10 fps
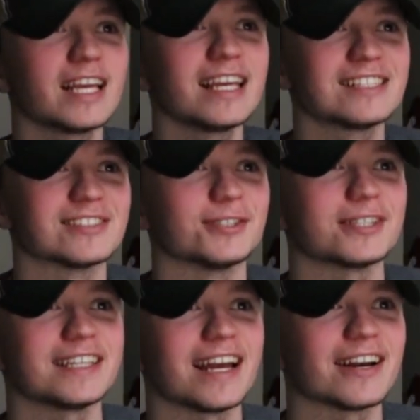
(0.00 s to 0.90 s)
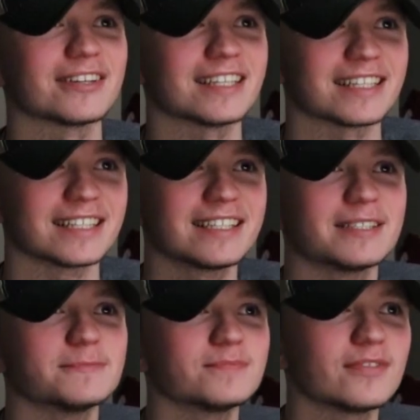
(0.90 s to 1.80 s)
He's looking at her like
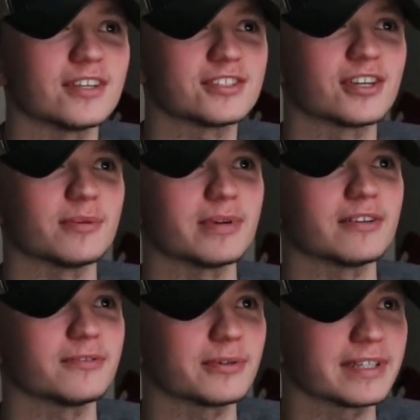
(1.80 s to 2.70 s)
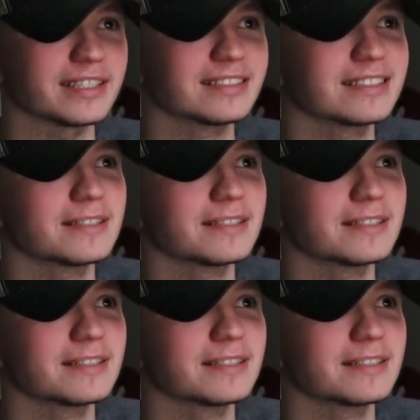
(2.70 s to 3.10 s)
this could have been avoided.